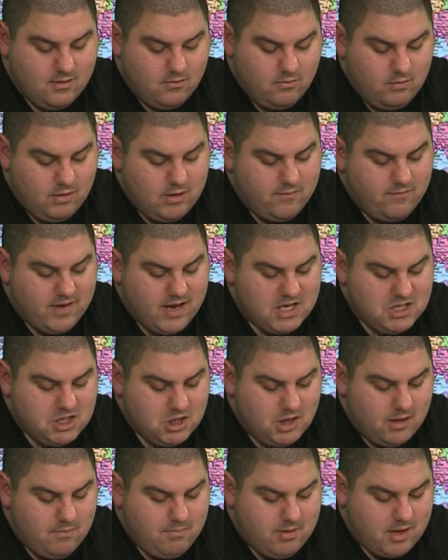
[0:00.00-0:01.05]
would
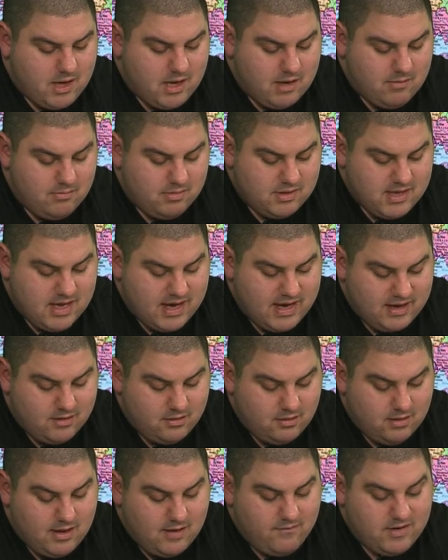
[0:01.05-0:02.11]
eventually become
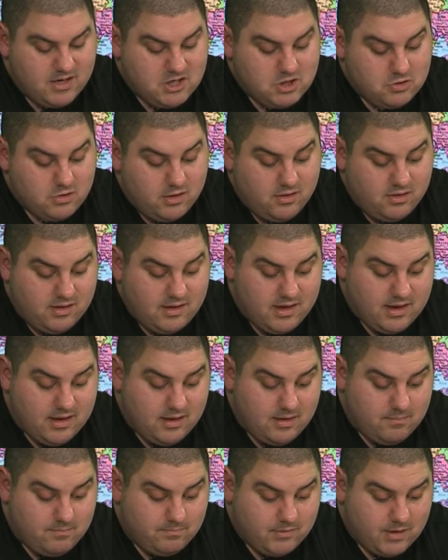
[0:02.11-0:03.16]
Sonic's love interest
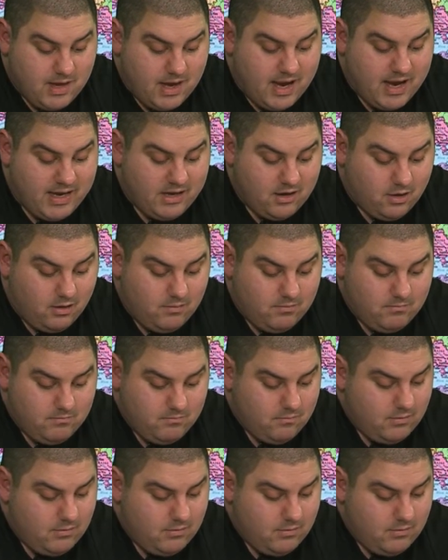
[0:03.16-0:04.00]
in um, Idol,